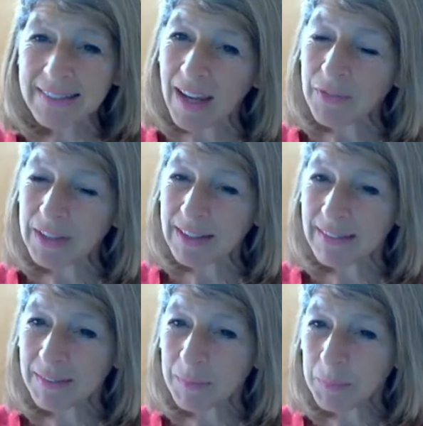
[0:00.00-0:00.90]

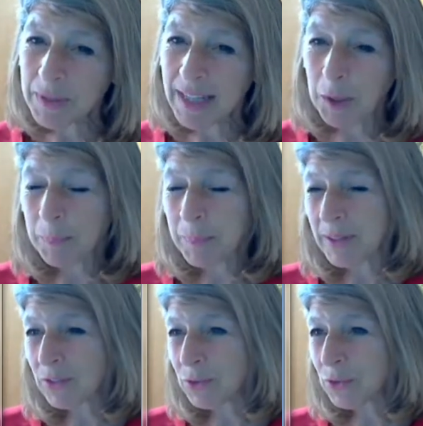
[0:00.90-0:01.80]
Scaffolding is simply
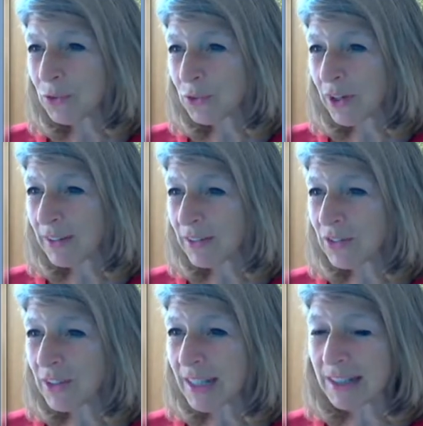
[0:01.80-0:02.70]
helping students
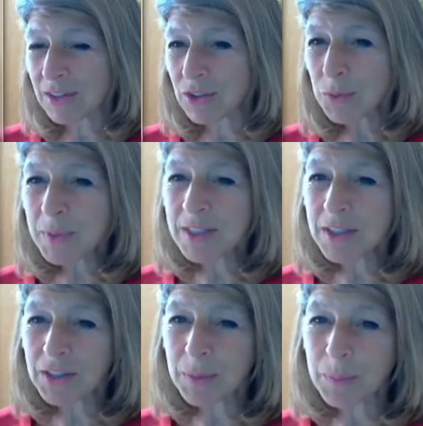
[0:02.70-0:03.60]
transition into new
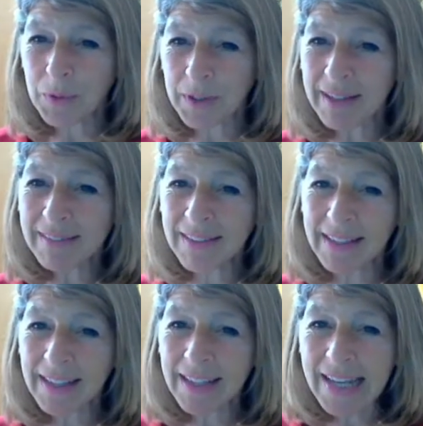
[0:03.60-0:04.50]
material more
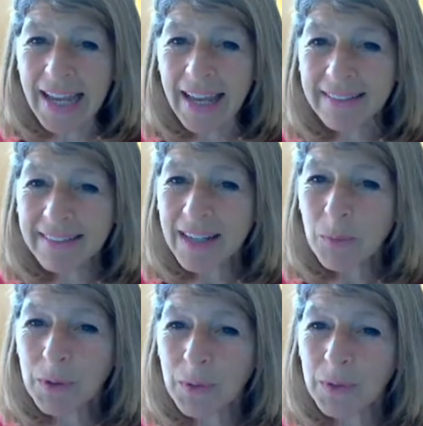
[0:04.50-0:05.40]
easily, and
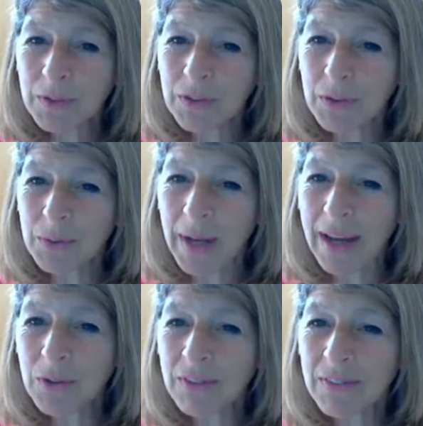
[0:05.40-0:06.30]
today we're going to
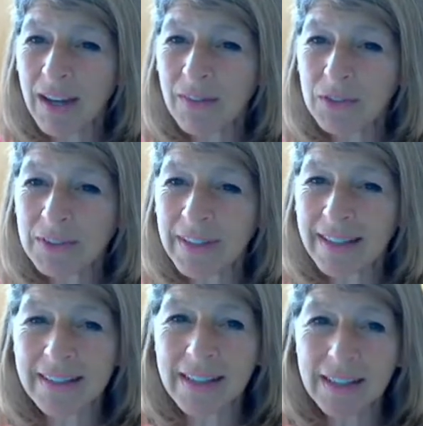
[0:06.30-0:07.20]
do How to
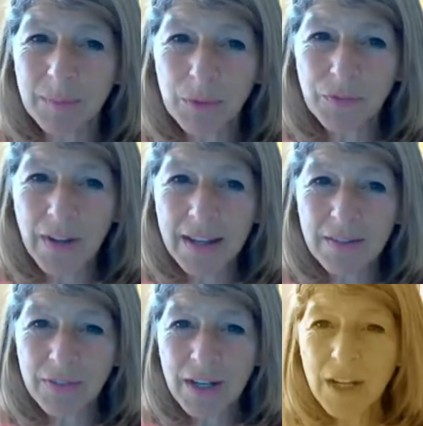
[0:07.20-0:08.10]
Scaffold Technique number 5
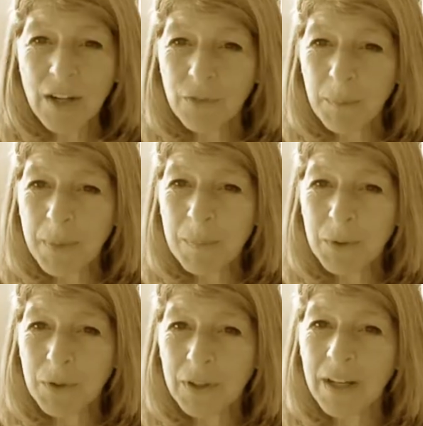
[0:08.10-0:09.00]
from
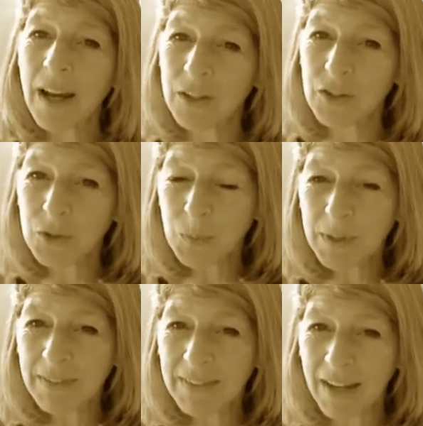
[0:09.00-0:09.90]
my book,
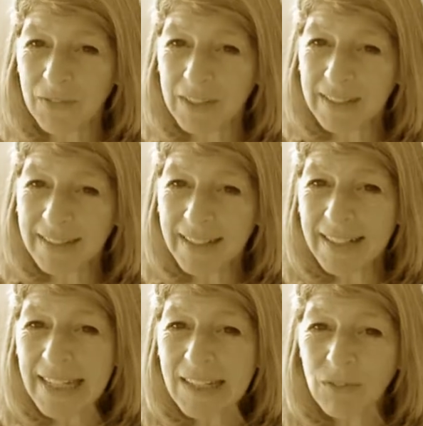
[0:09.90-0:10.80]
101
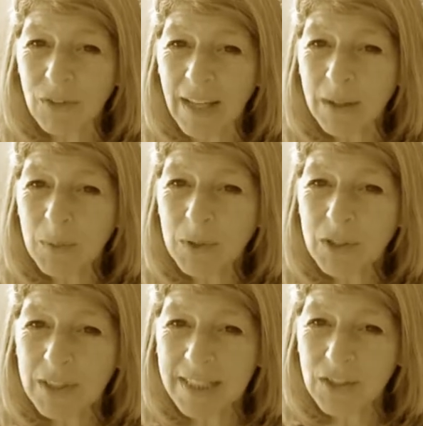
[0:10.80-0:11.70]
Scaffolding Techniques for
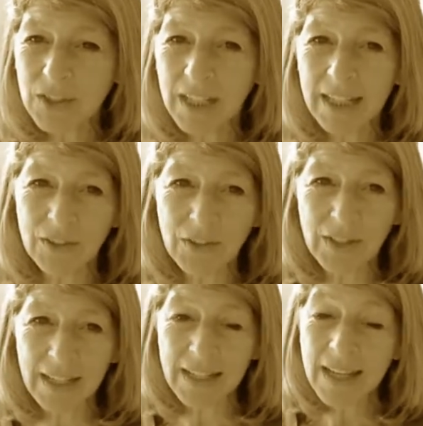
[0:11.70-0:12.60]
Language, Teaching,
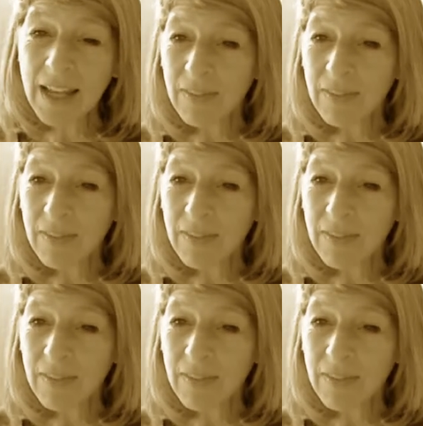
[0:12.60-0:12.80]
and Learning,